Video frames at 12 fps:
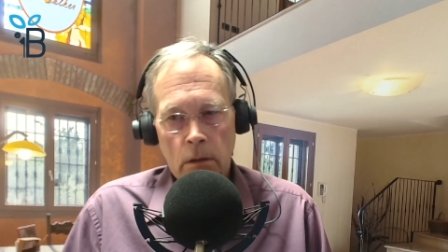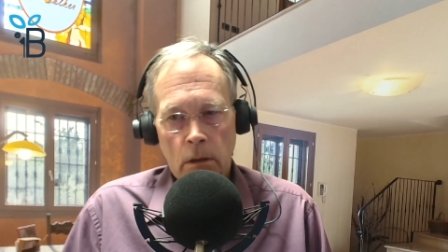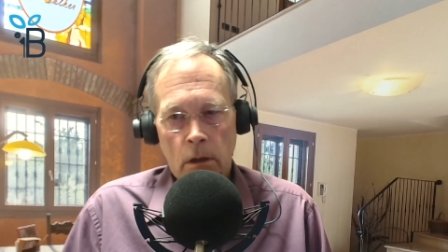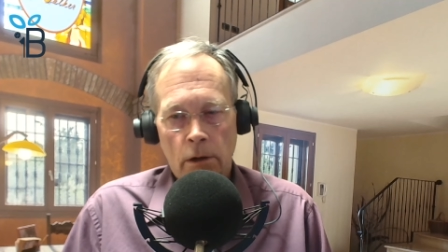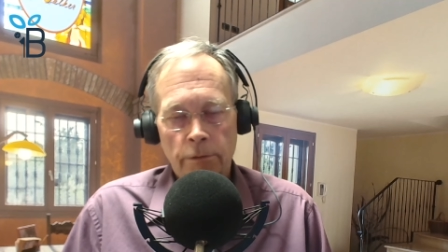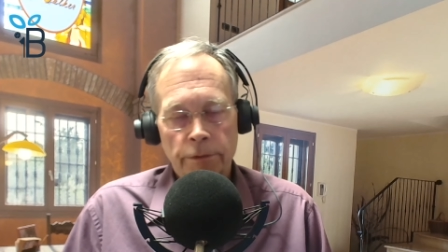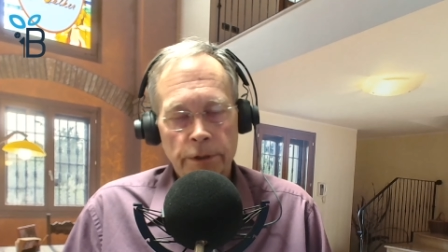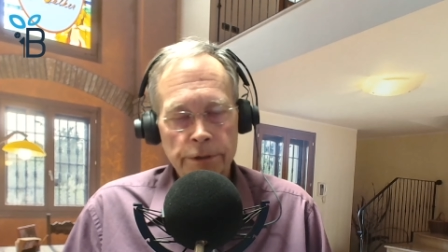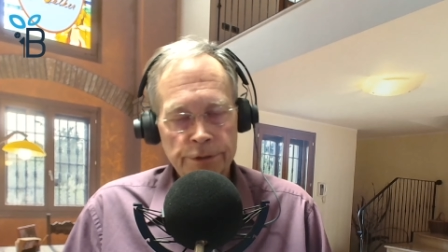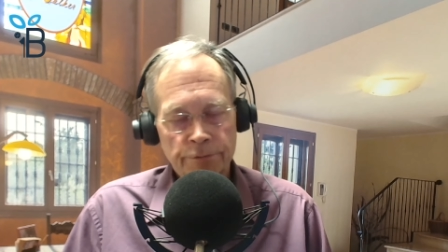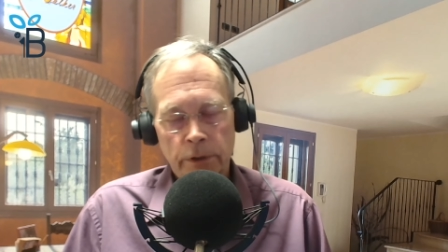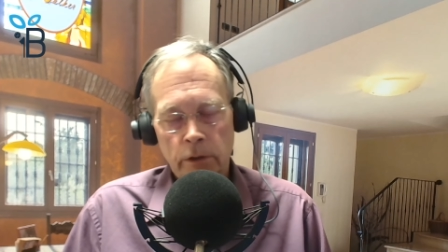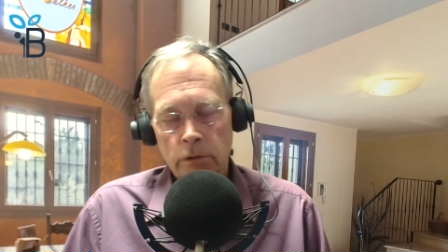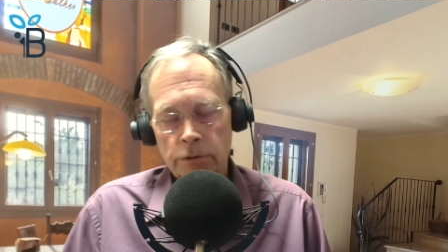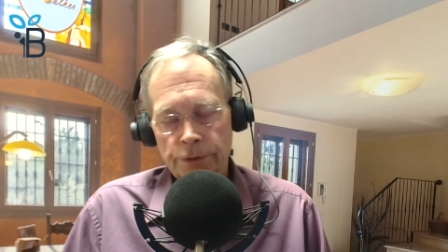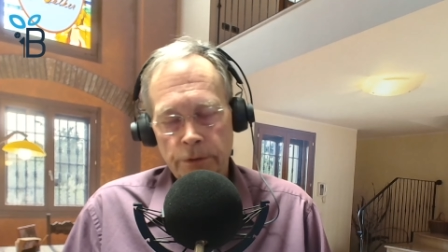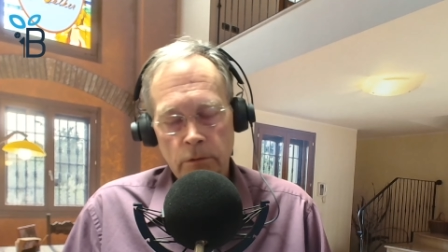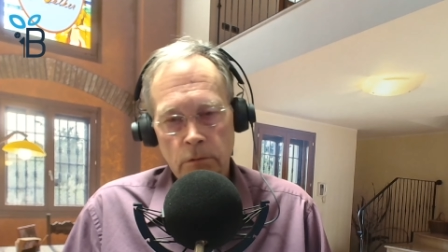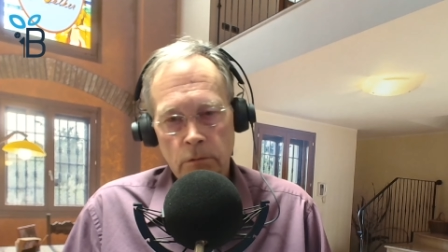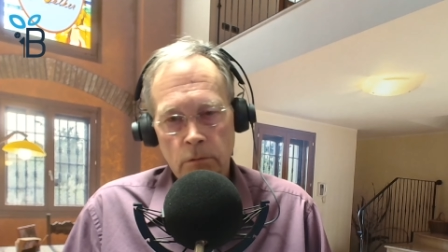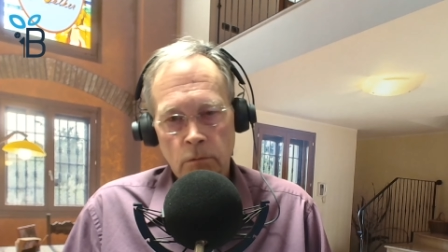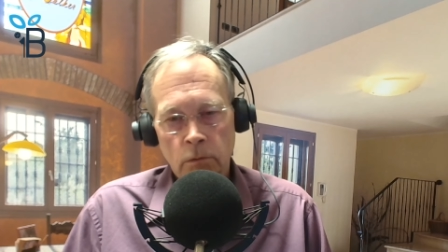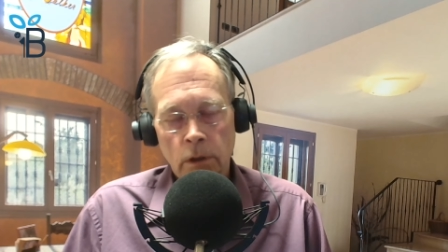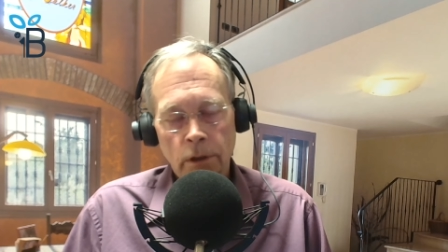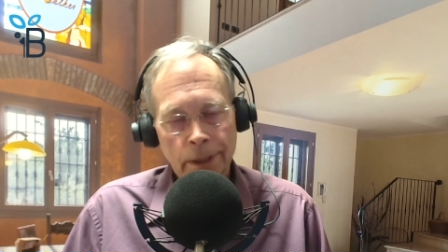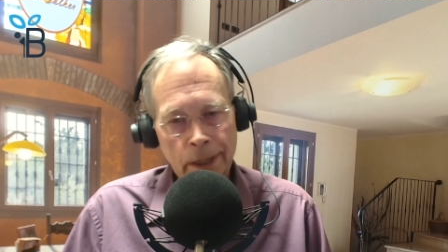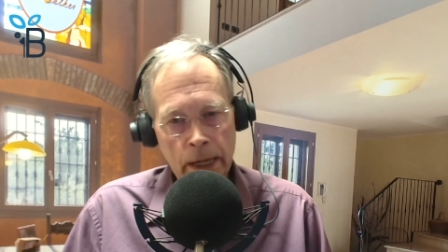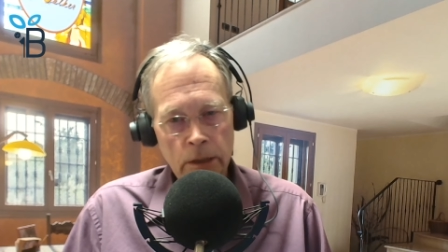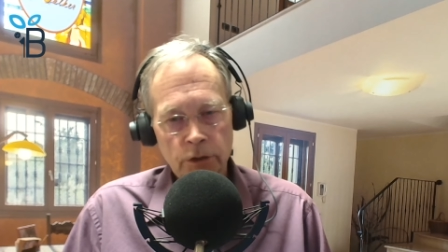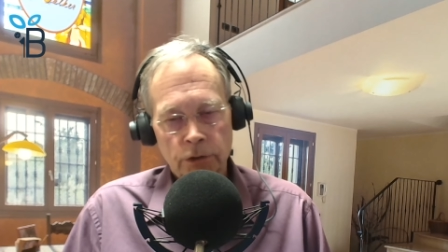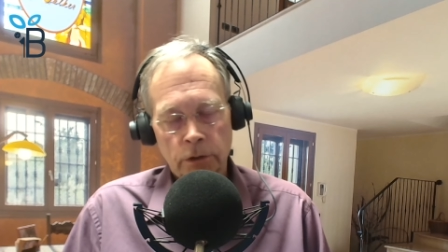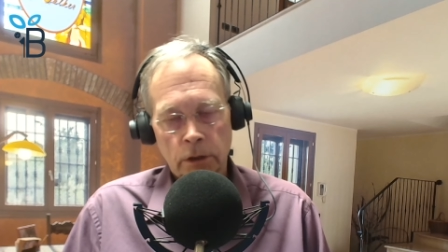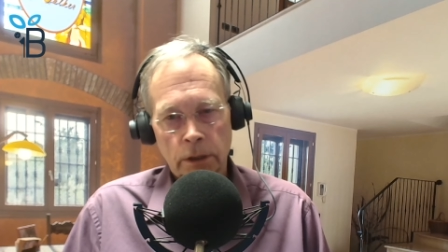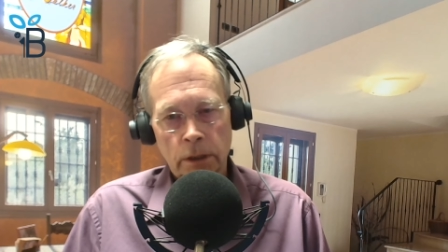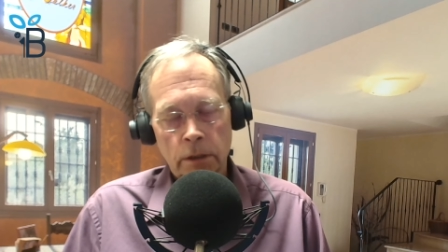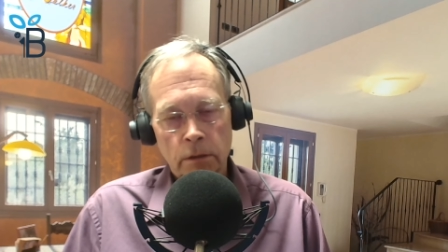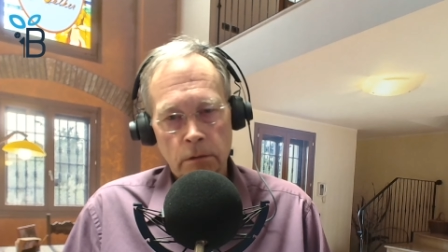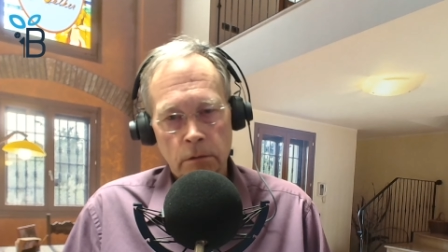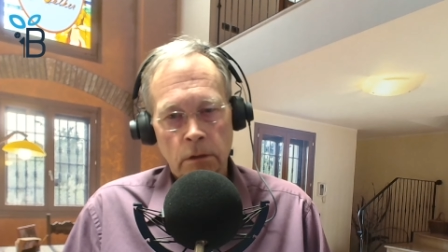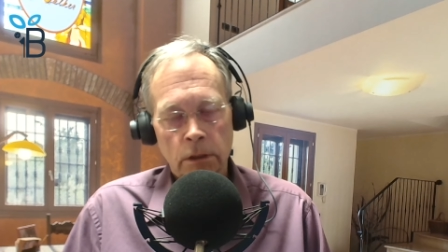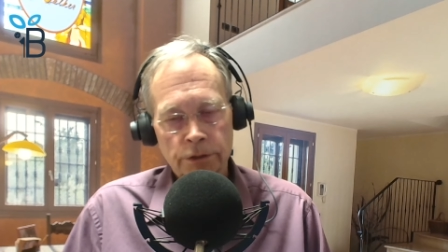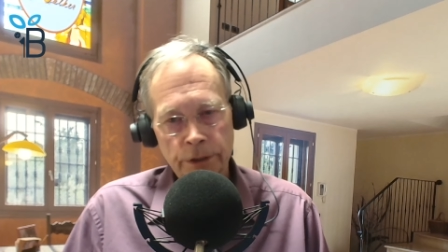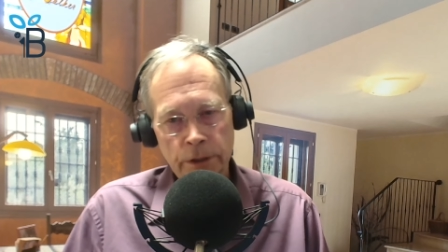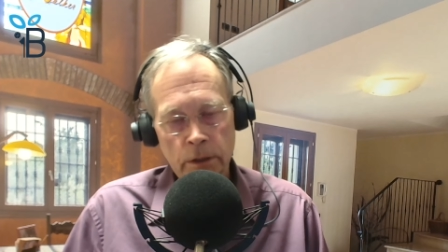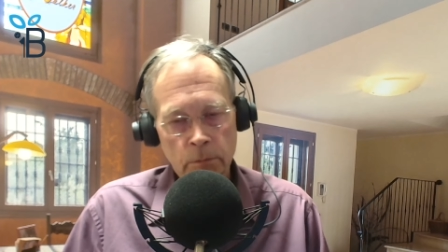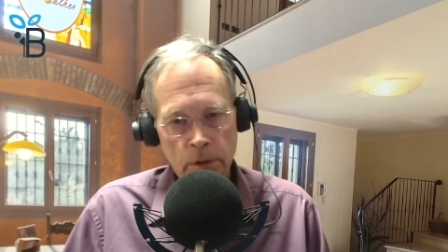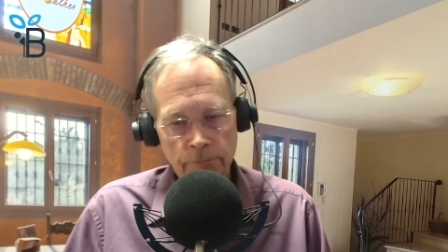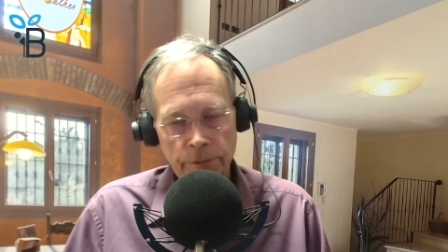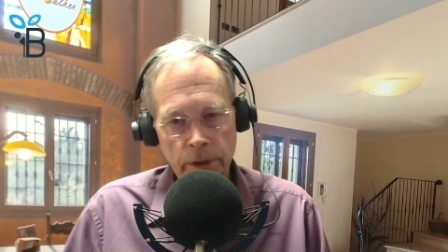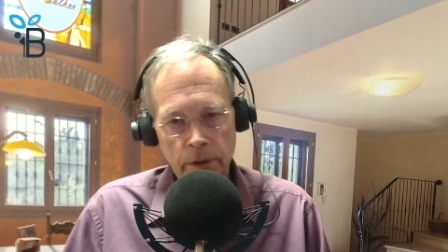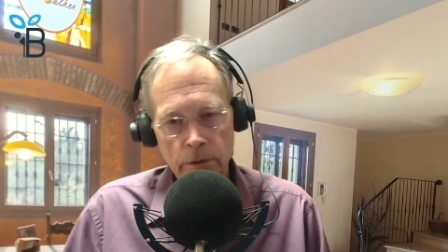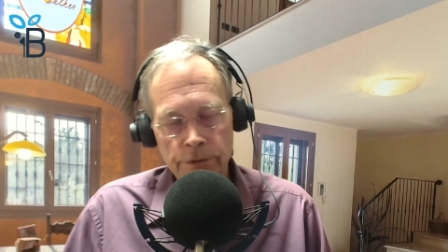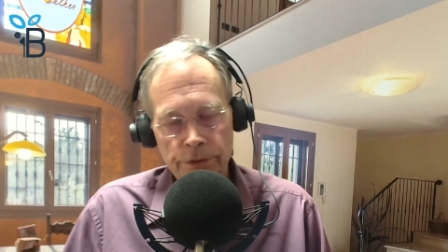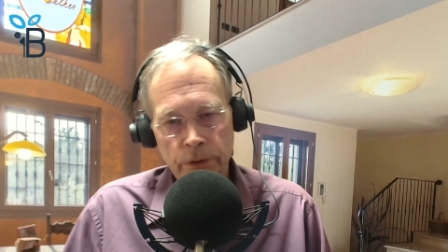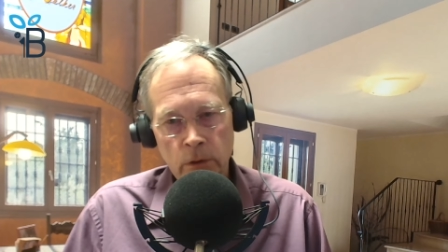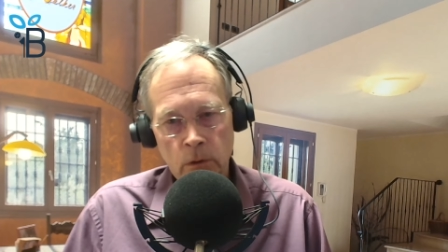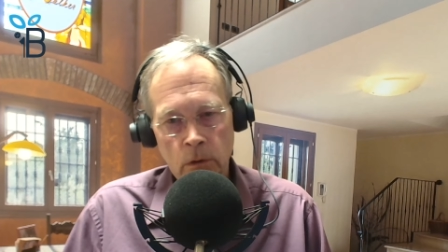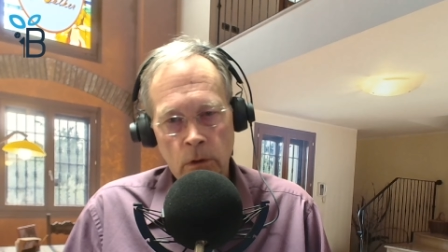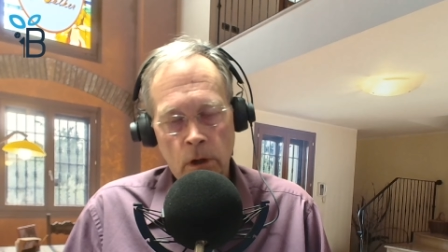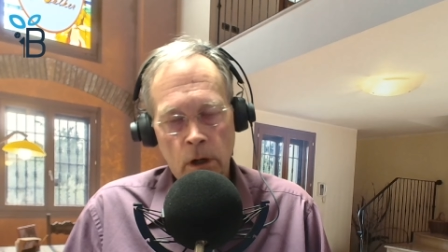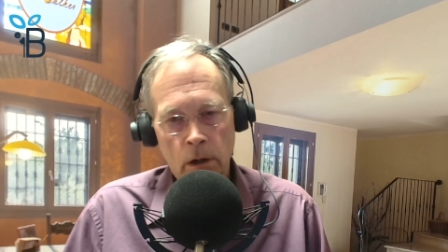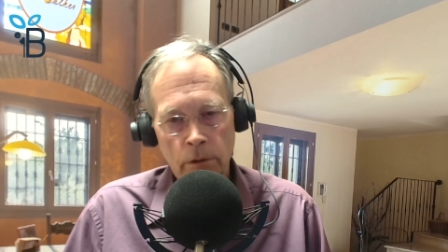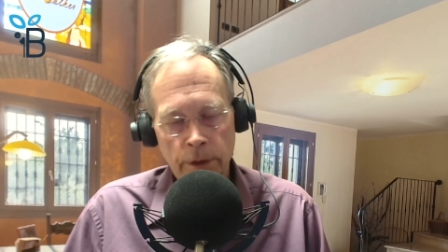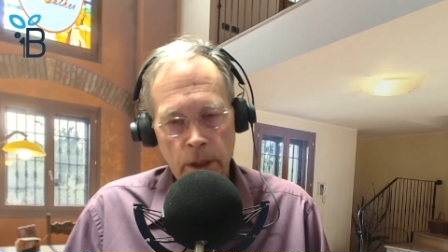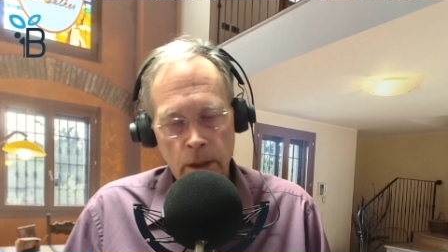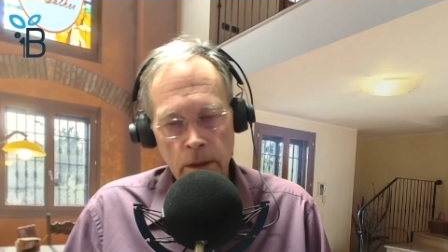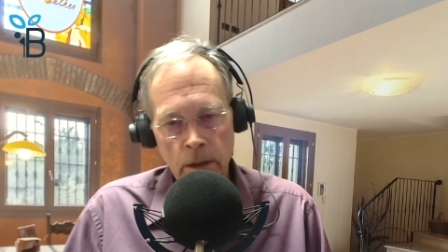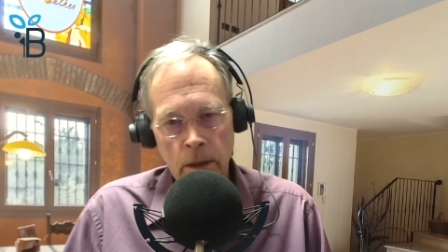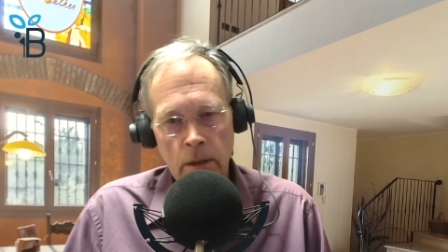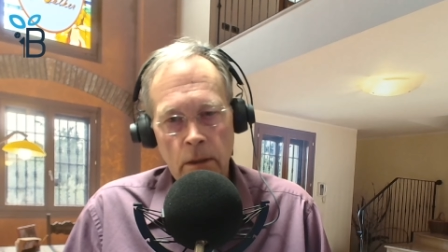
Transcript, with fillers: are these fears really actually legitimate fears, or are they